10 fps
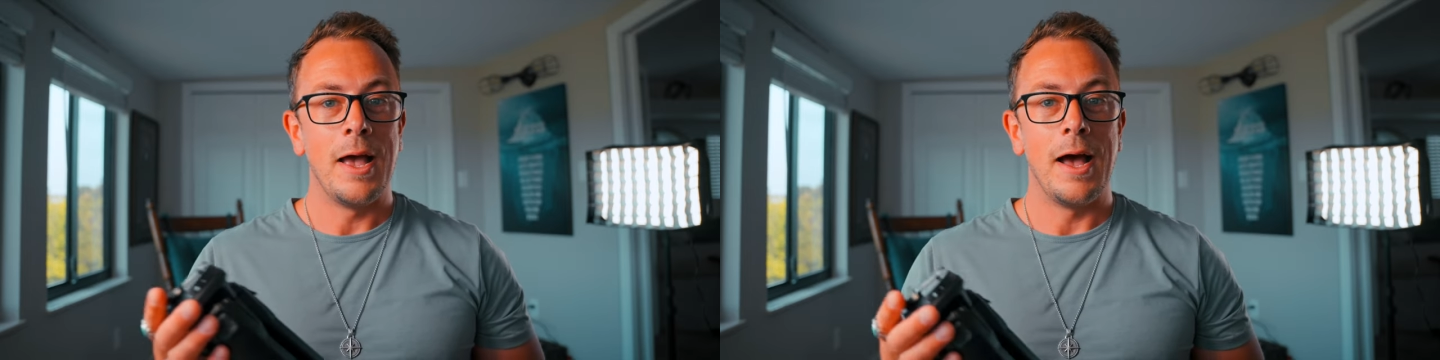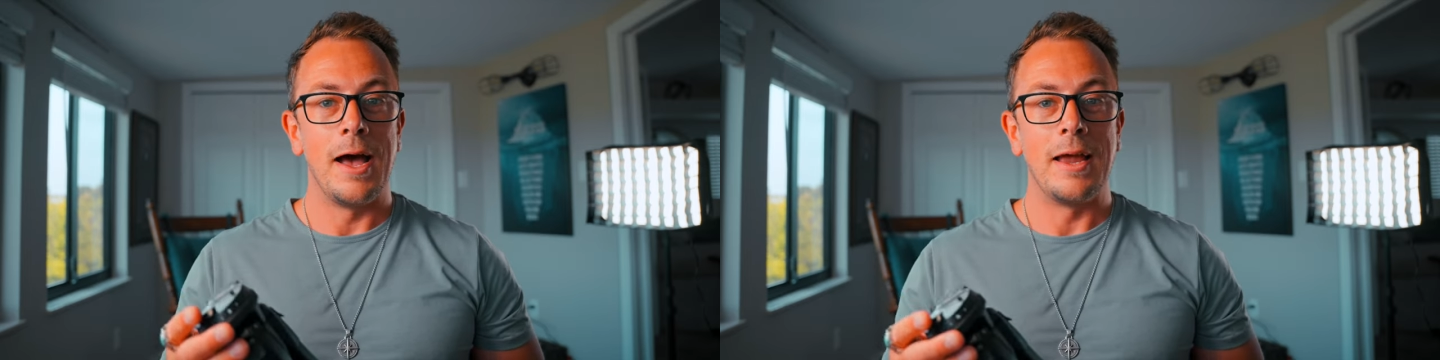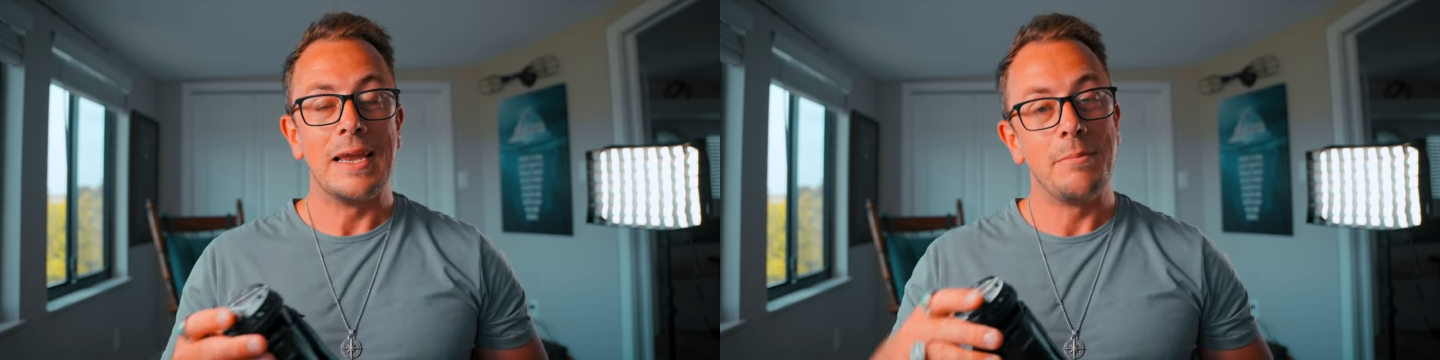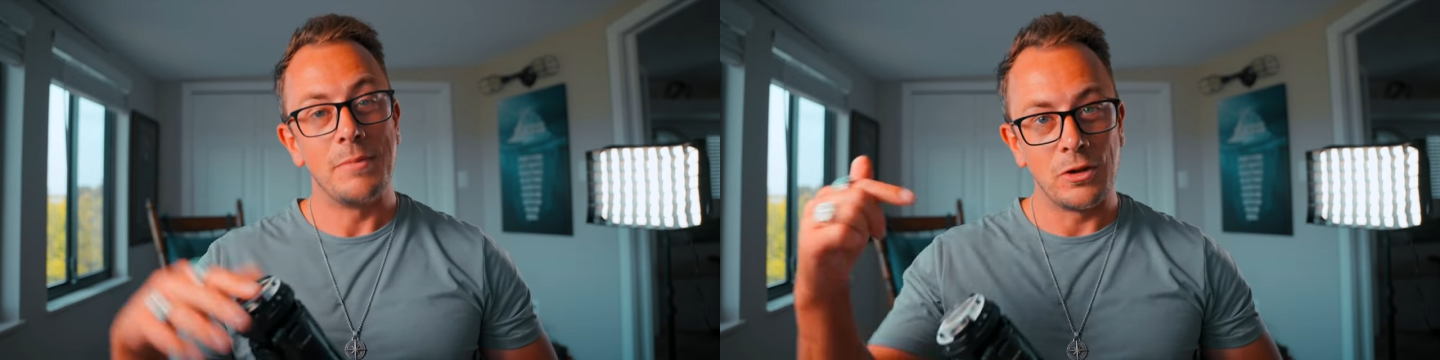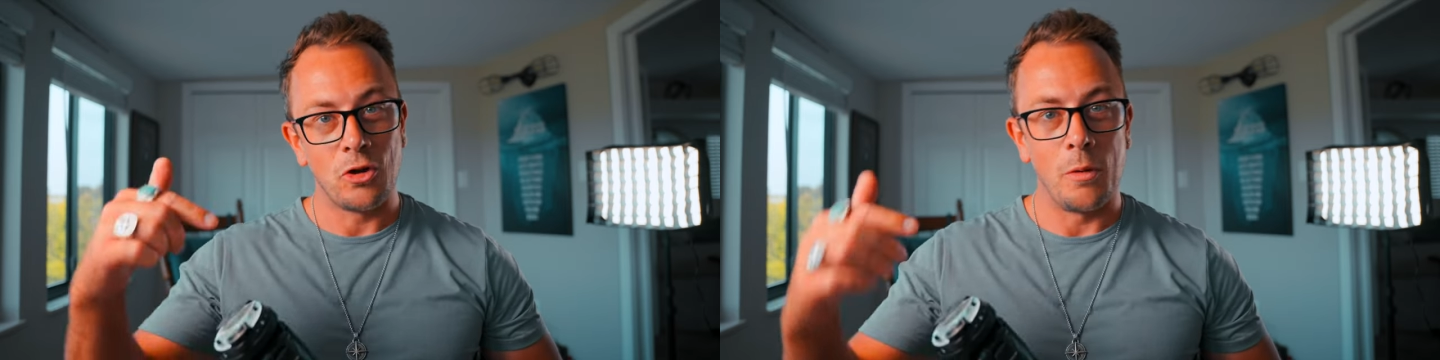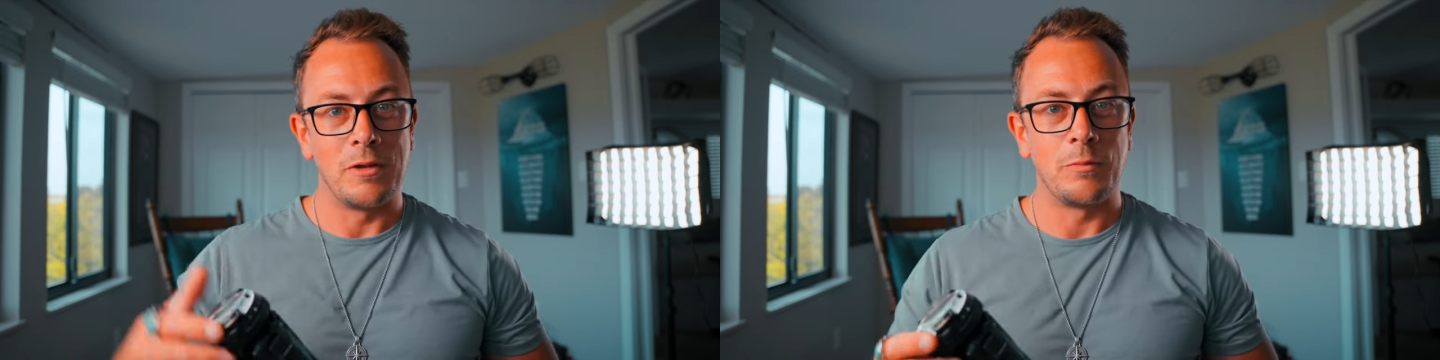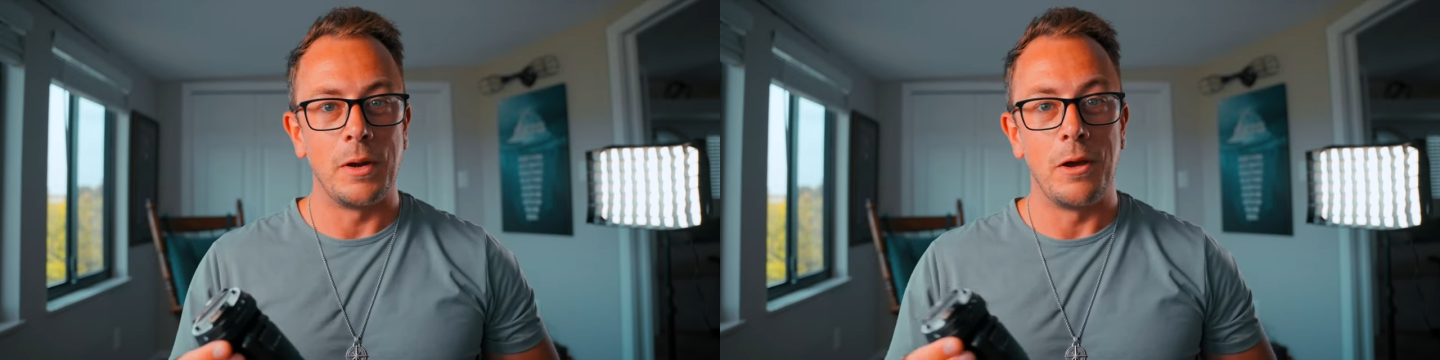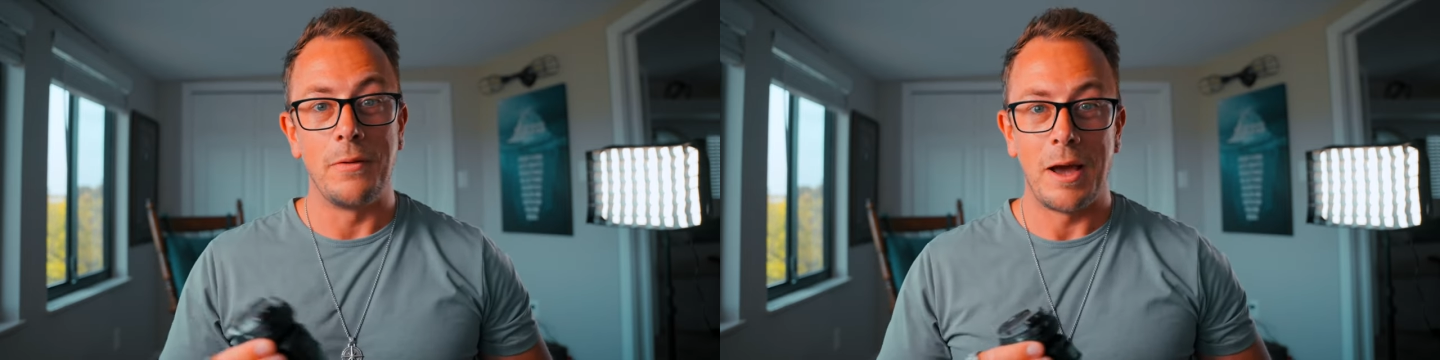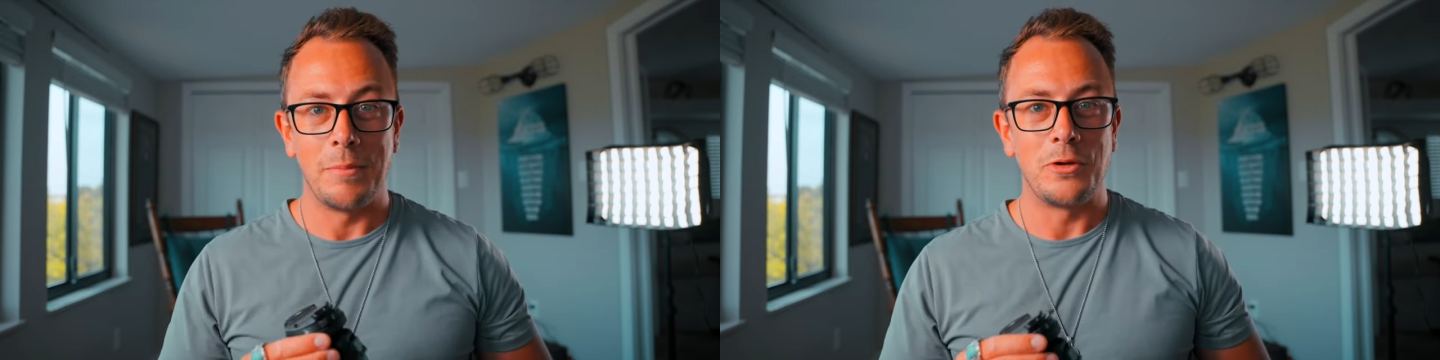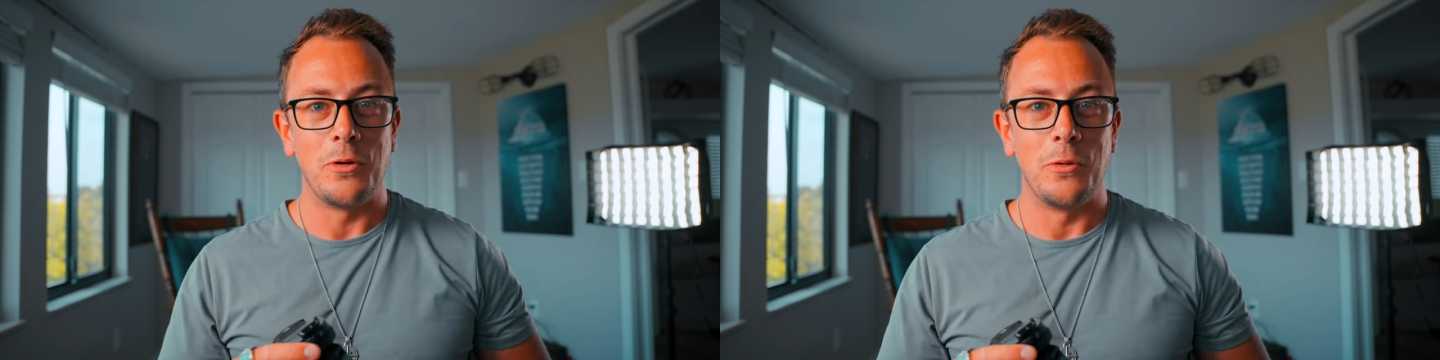Uh, leave them in the comments below,
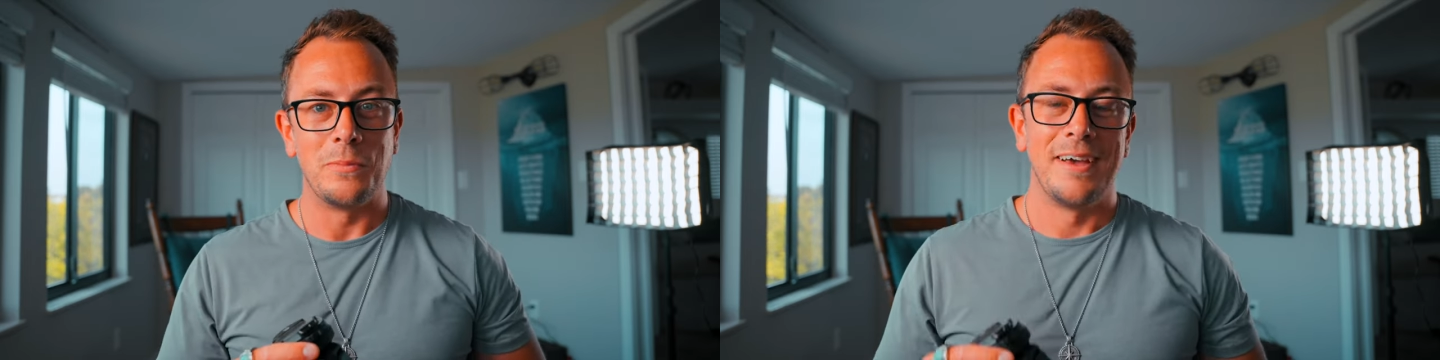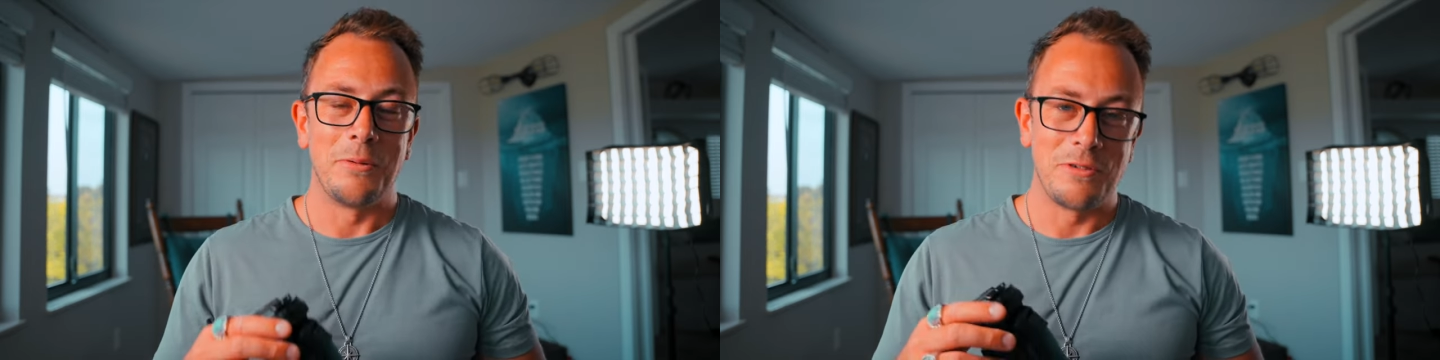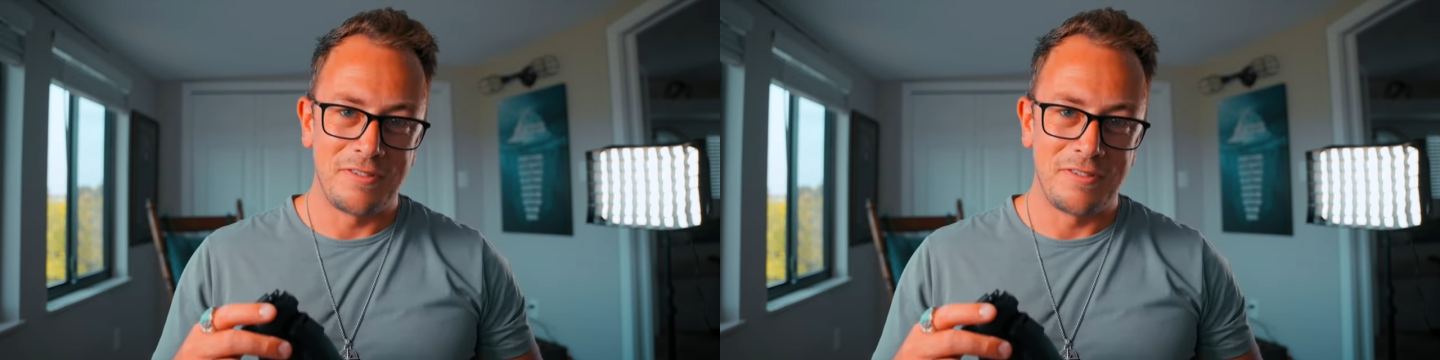that'd be cool. And I will